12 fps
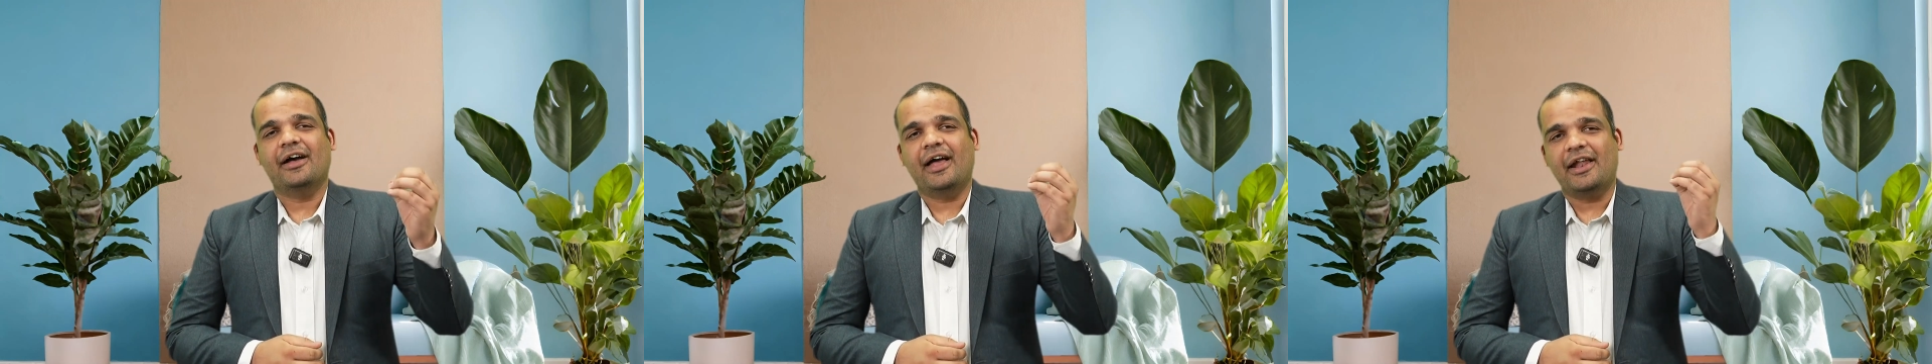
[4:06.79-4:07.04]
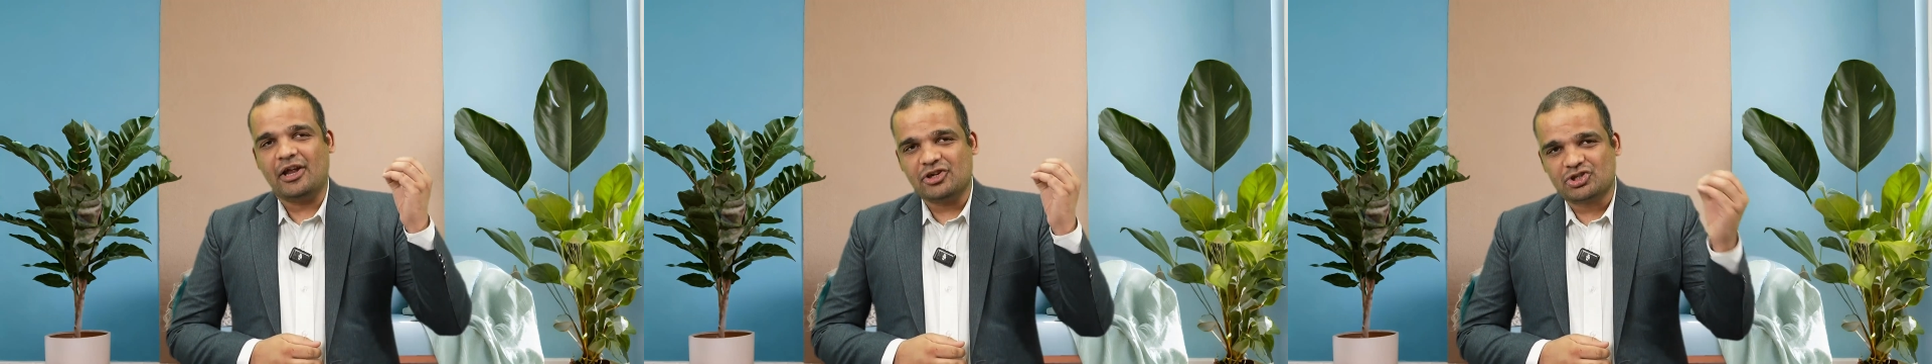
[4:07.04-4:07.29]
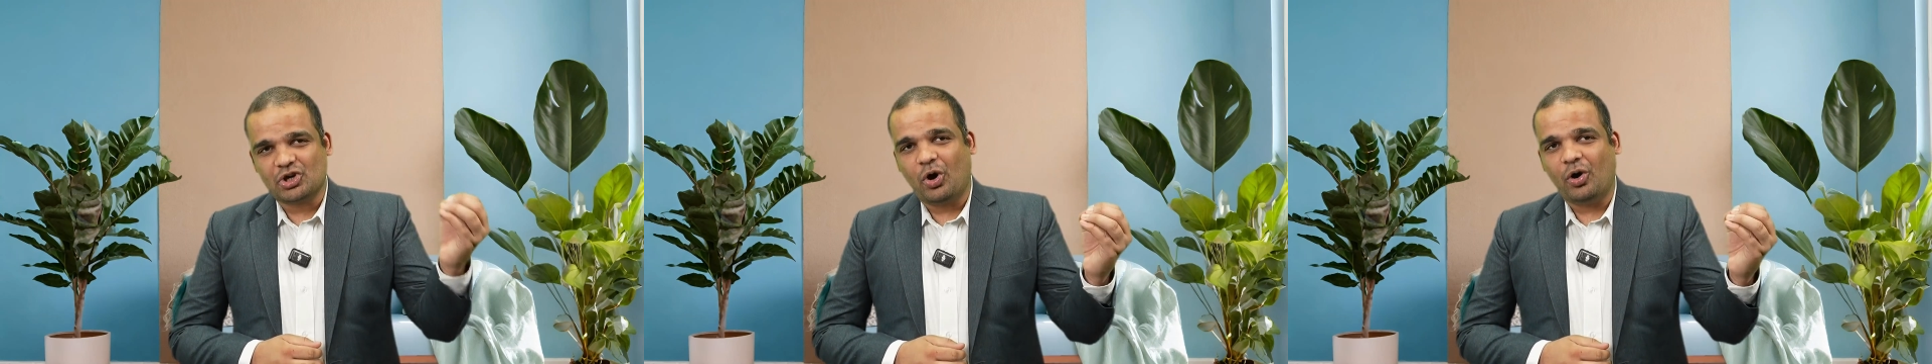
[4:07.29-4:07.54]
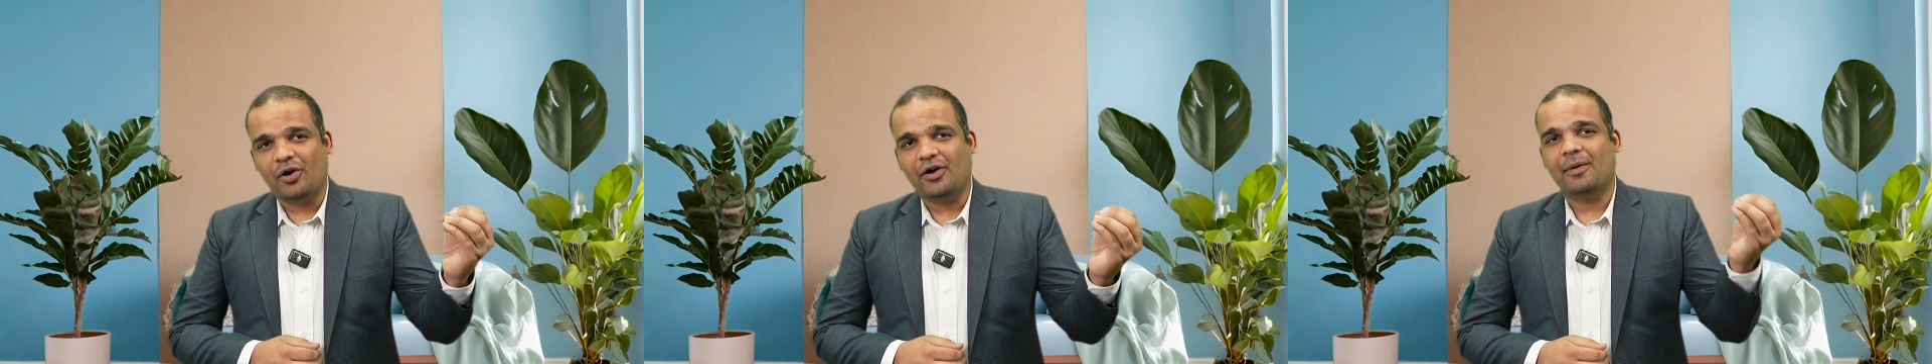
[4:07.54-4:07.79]
an
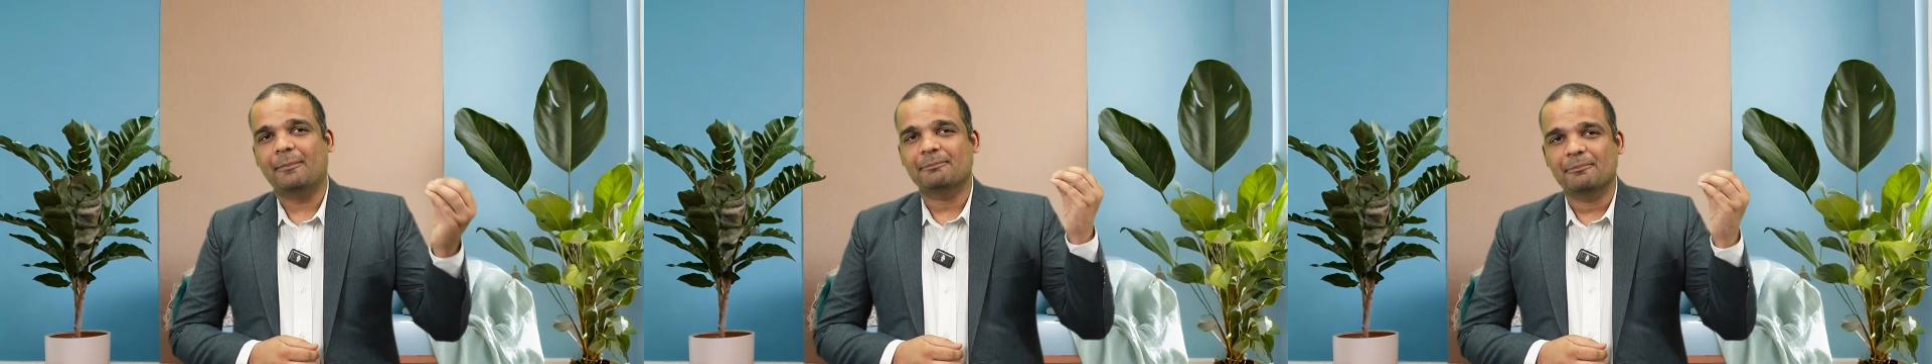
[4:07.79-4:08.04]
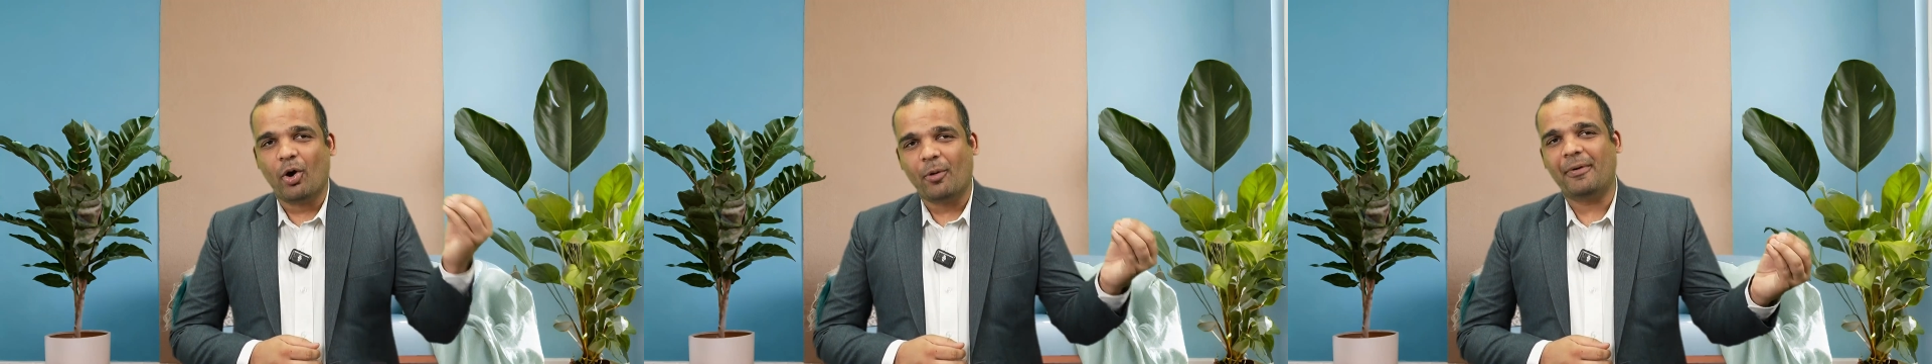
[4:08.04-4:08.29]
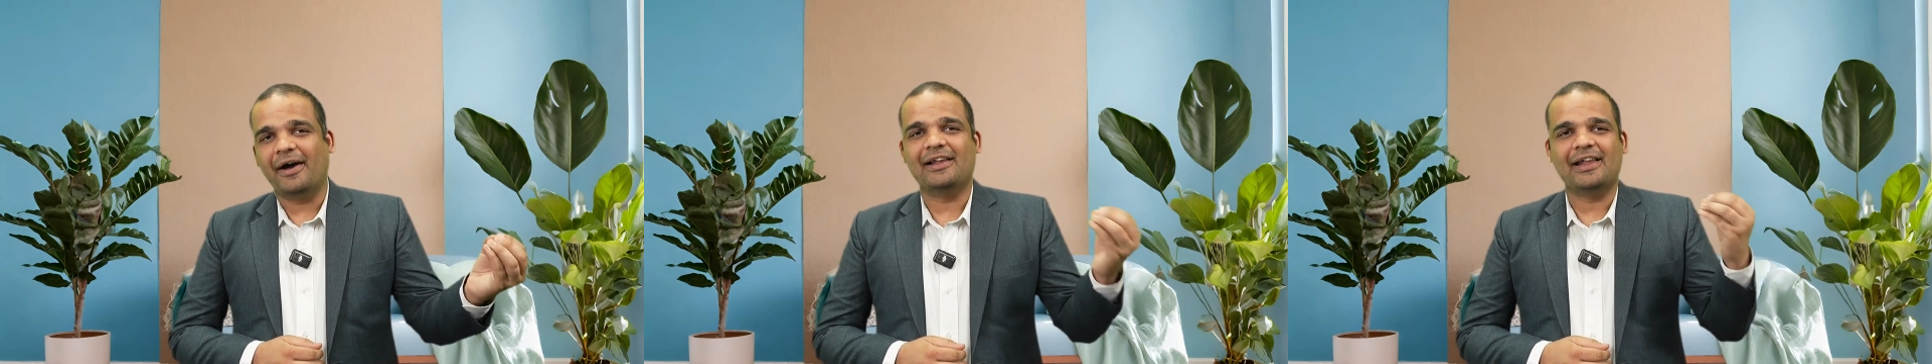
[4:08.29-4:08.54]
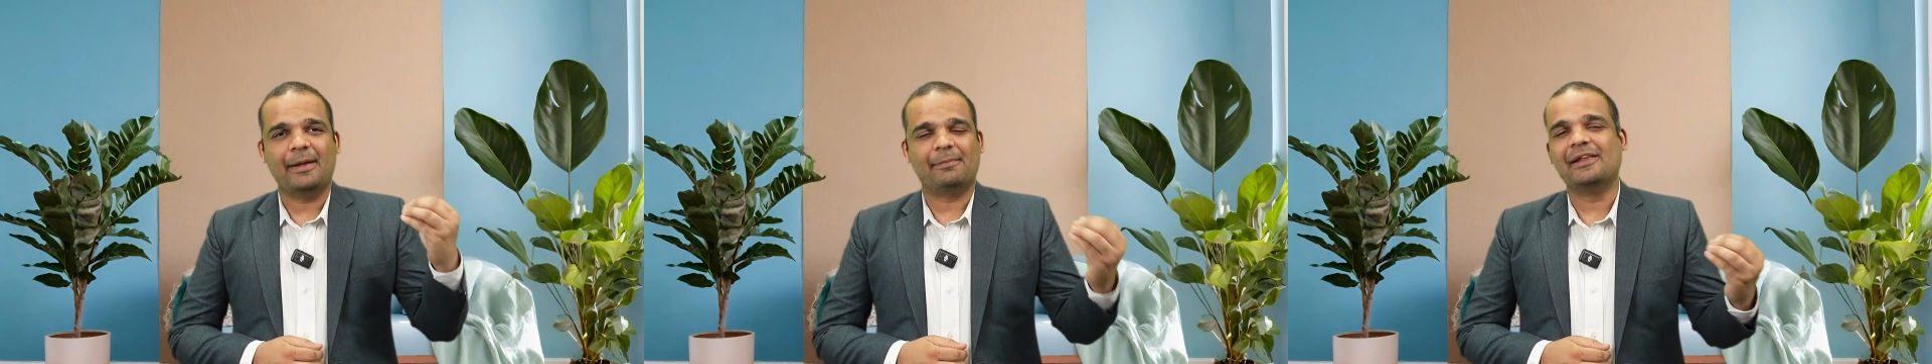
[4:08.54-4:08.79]
Azure
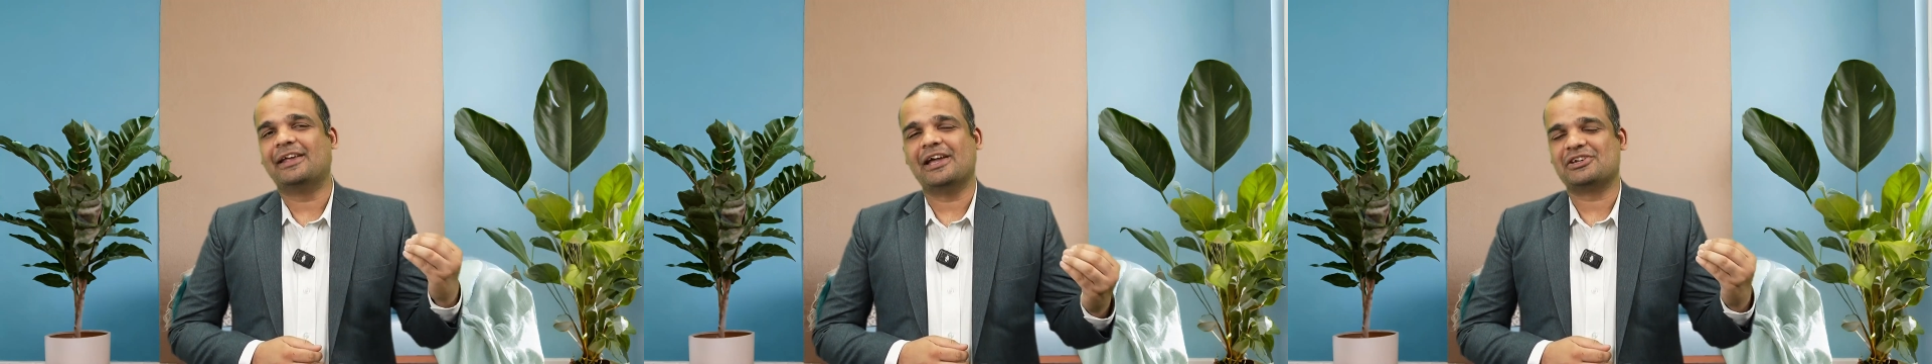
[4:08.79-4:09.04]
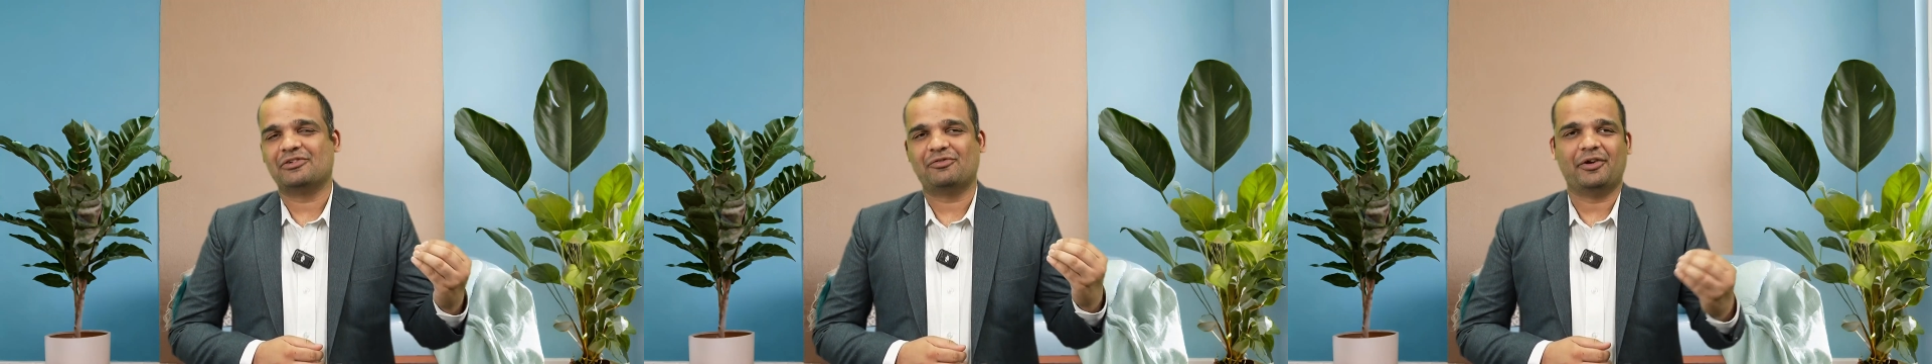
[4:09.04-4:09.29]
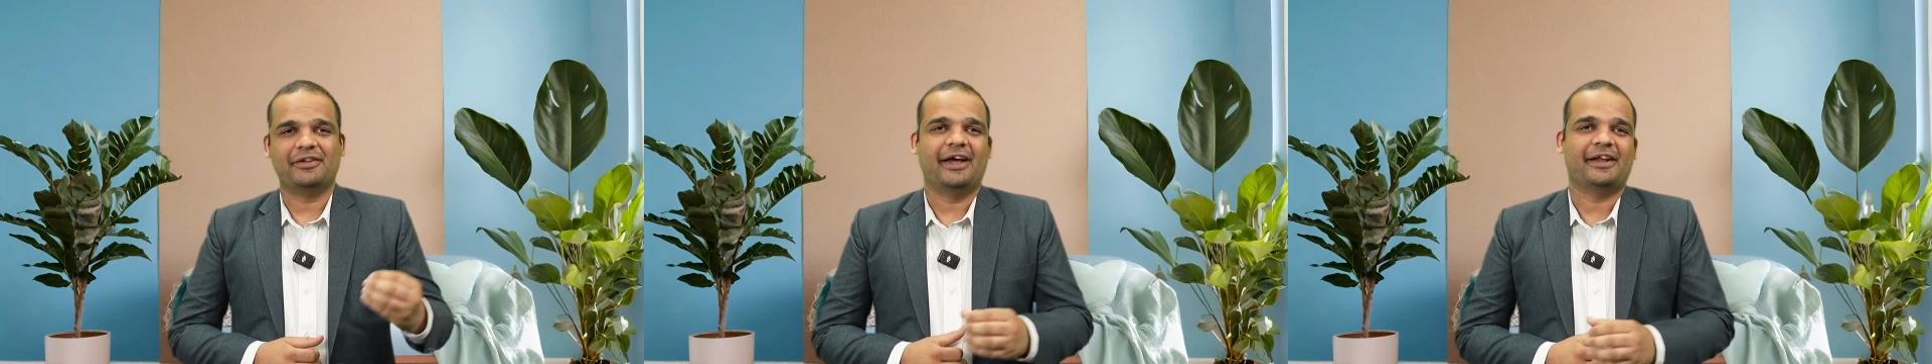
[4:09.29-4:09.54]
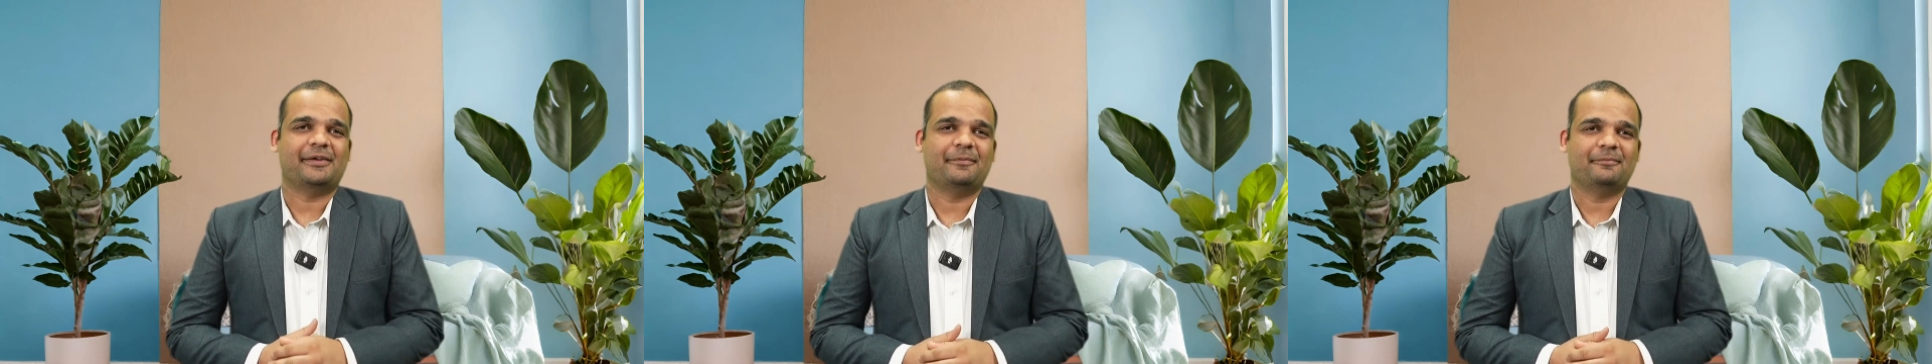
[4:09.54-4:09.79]
mobile application for that.